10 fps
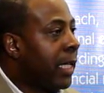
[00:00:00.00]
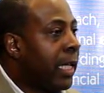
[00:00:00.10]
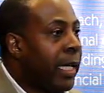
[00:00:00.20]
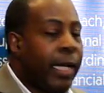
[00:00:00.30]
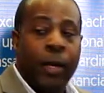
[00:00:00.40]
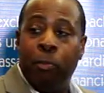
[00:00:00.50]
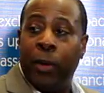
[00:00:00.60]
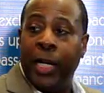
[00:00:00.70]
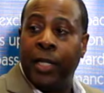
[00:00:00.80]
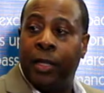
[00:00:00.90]
he'll
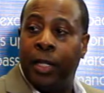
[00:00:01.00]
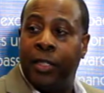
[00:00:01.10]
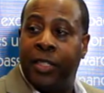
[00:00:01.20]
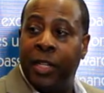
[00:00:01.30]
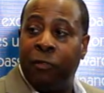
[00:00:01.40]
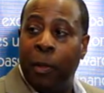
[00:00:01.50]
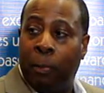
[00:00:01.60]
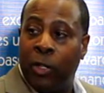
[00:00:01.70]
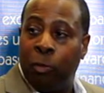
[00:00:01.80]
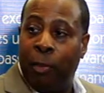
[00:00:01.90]
bring the
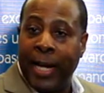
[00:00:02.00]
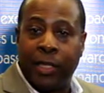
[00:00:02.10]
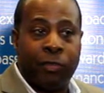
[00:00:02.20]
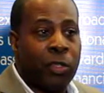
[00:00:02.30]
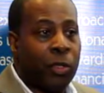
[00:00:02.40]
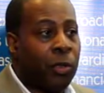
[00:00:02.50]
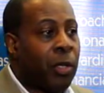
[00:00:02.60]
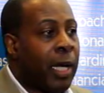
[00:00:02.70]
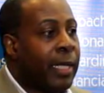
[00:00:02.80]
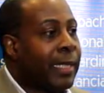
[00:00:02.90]
different perspective to
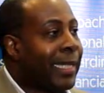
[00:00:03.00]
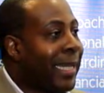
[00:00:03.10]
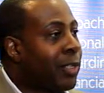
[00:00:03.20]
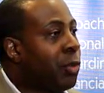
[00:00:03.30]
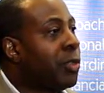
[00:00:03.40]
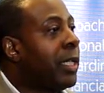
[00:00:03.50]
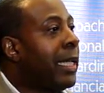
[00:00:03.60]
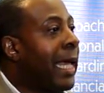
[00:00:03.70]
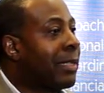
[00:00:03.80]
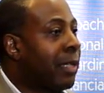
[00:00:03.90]
you to get you to the
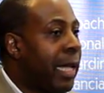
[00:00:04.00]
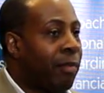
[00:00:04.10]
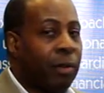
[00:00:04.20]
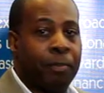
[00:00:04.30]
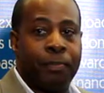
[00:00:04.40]
next level.